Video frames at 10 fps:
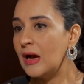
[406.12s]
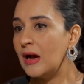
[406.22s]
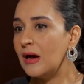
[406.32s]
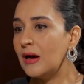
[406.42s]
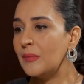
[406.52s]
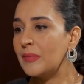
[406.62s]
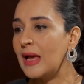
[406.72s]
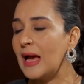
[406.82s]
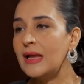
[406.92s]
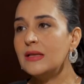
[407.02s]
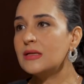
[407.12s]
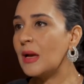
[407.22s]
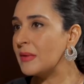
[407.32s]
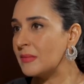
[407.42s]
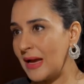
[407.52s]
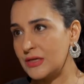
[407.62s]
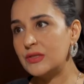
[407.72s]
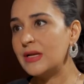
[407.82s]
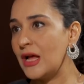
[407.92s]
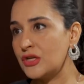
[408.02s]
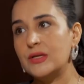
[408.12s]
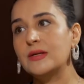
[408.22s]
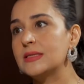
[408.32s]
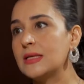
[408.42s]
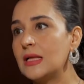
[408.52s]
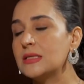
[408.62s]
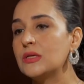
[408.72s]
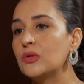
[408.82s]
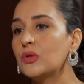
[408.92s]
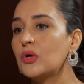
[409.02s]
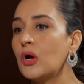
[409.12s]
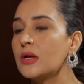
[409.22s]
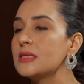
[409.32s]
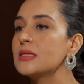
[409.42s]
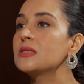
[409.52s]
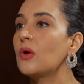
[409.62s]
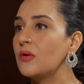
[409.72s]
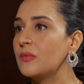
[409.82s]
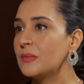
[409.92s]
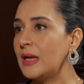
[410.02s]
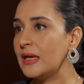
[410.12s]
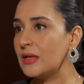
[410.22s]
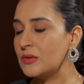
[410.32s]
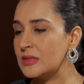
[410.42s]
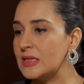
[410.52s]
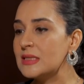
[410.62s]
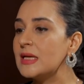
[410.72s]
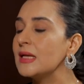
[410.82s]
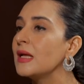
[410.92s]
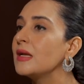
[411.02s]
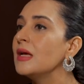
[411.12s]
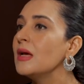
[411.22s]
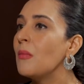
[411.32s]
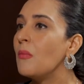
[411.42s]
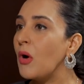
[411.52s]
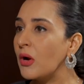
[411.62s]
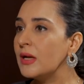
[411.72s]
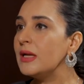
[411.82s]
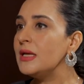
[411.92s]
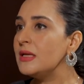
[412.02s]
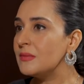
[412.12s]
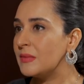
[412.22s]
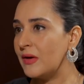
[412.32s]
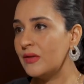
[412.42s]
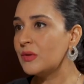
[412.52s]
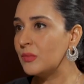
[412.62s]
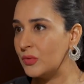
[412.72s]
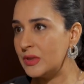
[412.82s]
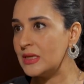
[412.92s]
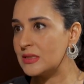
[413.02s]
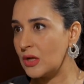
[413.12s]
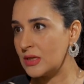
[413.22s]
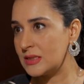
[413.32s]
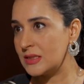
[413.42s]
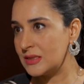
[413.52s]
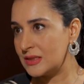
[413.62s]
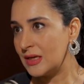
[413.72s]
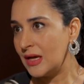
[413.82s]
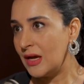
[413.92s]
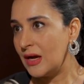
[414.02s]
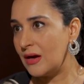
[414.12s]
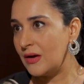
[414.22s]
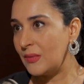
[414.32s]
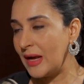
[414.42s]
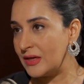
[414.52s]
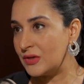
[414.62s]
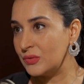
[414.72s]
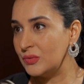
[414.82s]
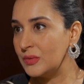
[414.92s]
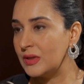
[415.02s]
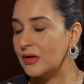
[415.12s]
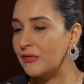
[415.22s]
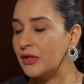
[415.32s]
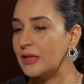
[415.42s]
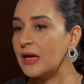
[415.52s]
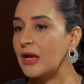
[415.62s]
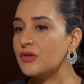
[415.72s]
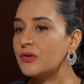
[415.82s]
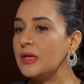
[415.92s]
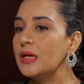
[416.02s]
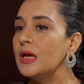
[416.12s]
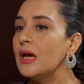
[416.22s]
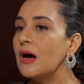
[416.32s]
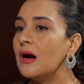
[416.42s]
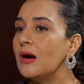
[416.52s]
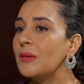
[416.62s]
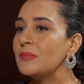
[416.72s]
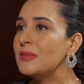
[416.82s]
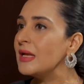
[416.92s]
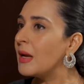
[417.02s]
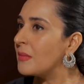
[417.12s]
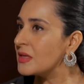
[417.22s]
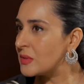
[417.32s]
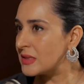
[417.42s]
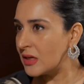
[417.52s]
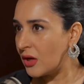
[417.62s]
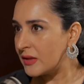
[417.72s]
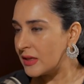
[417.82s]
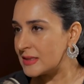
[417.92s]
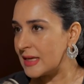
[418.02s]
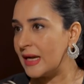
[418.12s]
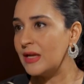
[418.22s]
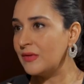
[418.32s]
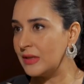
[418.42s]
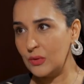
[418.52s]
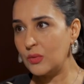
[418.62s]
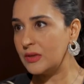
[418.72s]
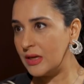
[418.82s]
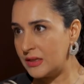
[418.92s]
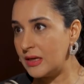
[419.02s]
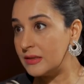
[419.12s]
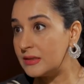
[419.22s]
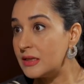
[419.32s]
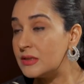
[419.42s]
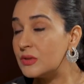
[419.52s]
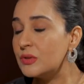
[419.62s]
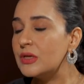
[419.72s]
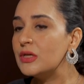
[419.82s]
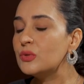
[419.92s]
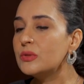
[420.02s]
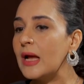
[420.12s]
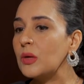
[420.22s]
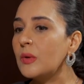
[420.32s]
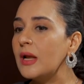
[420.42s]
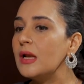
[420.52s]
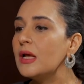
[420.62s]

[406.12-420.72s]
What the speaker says: And coming back to the national results, the Congress is all still saying that morally Narendra Modi has lost his right to govern the country. The numbers were still on their side, even though they didn't do that well.